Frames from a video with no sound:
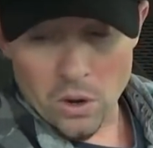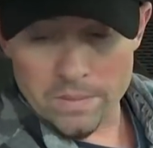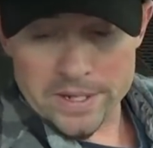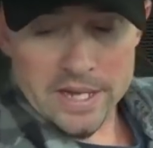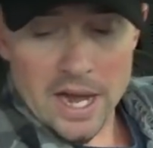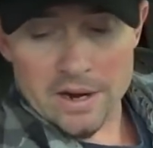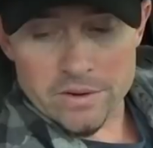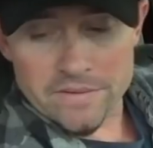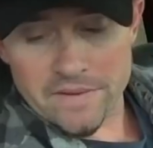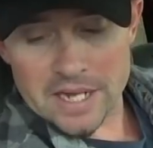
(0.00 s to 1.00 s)
Obadiah
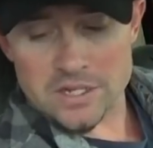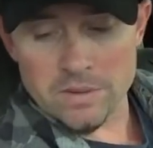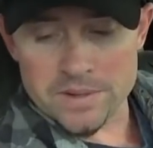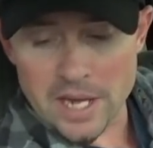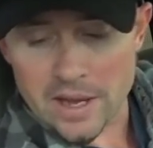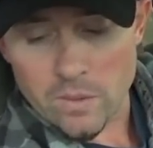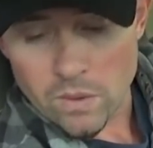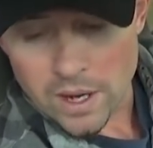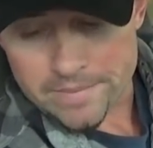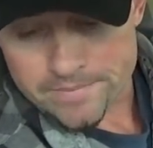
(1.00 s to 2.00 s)
real fast. Obadiah 1,